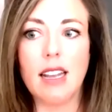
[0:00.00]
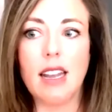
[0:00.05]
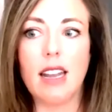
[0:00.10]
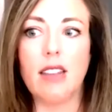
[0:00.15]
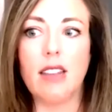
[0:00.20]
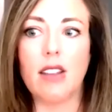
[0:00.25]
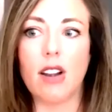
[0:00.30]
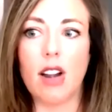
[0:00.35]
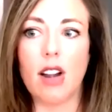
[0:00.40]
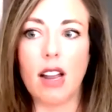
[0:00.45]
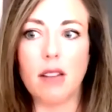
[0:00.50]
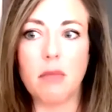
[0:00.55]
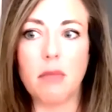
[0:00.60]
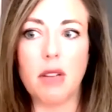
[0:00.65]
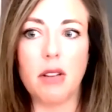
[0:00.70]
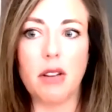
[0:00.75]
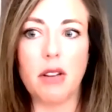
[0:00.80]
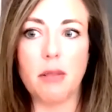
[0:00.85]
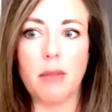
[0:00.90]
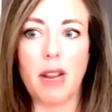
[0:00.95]
either
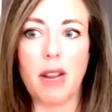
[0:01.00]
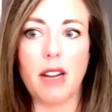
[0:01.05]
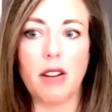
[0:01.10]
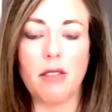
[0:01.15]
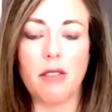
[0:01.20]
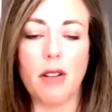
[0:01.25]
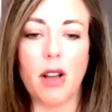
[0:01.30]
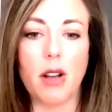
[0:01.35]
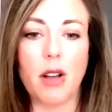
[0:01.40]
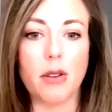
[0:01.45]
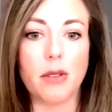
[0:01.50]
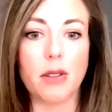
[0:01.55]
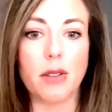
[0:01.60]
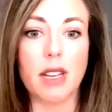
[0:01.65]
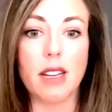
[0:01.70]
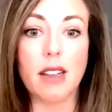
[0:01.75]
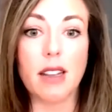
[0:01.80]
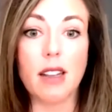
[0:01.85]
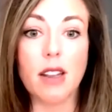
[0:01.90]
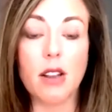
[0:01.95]
unmute your
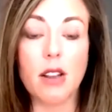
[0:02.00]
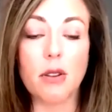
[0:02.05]
microphone,